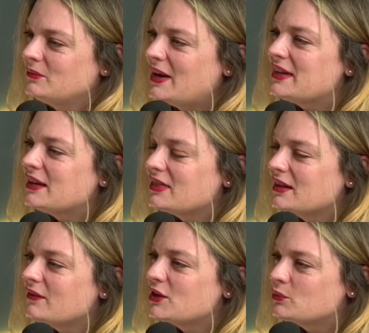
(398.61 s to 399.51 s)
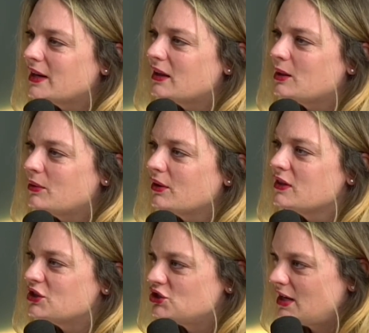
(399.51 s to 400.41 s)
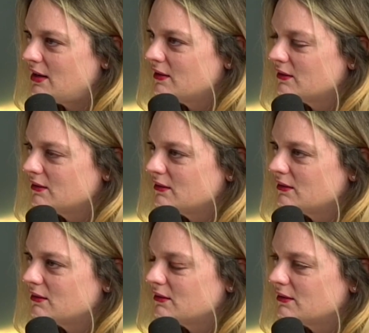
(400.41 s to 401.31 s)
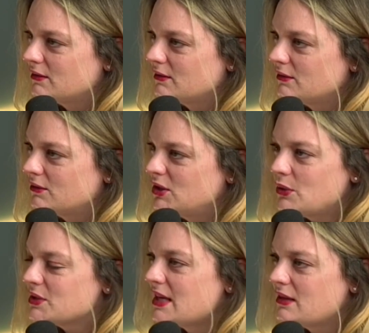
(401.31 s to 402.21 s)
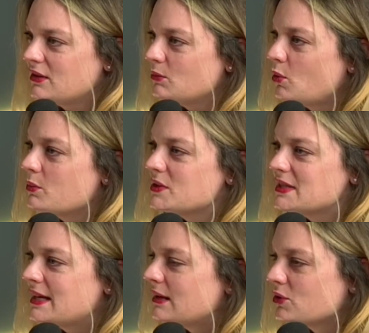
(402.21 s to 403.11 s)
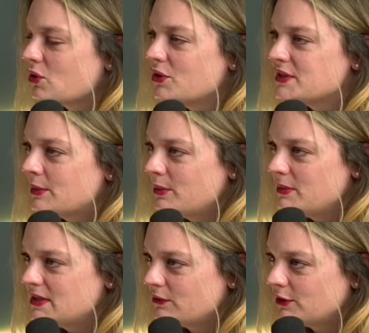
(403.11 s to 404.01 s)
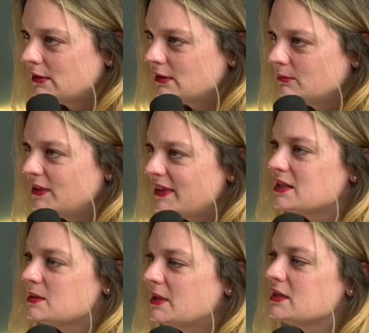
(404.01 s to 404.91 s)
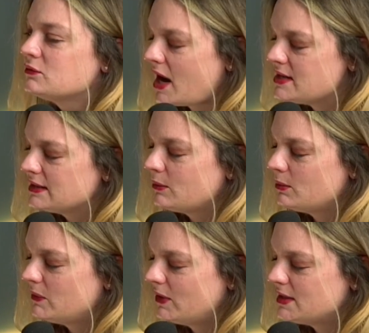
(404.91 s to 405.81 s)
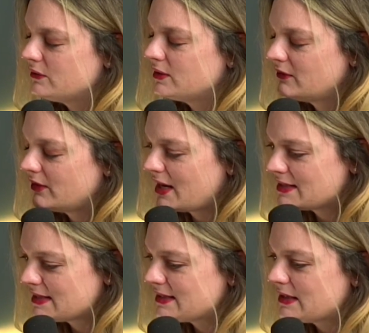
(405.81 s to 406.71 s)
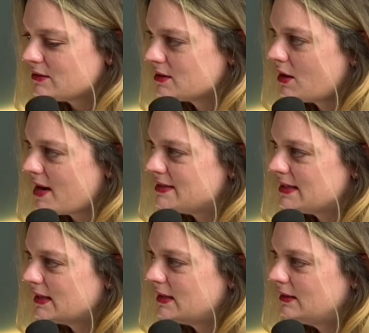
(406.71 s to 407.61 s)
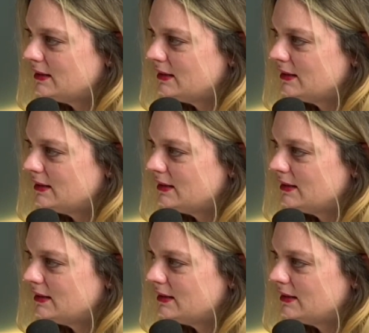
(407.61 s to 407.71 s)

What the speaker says: I think if I'd written the book this year, not to say that what was in it or the content would be different, but the experience of writing it would be very different if I had sat down to start writing it